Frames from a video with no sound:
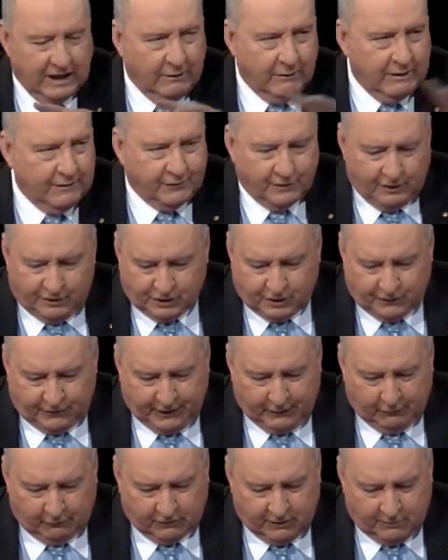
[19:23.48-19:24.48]
no evidence
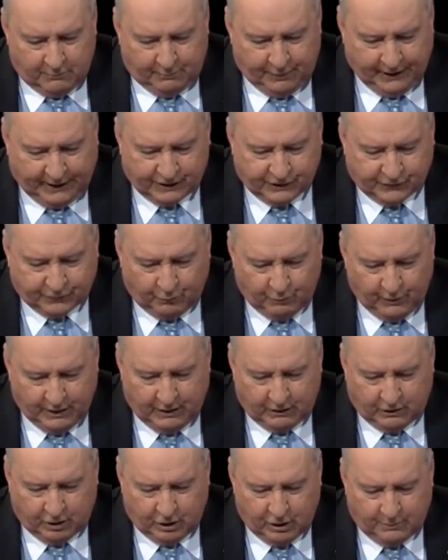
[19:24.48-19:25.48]
of health impacts from
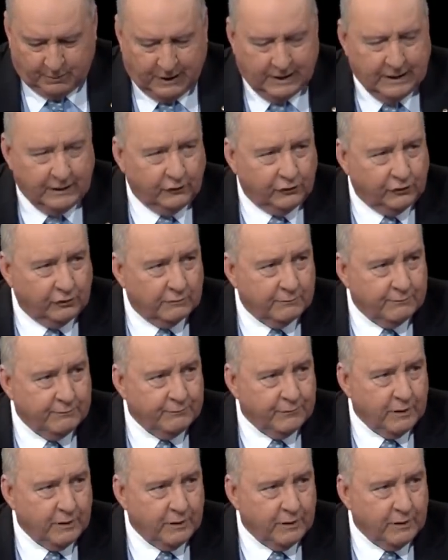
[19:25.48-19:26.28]
wind turbines,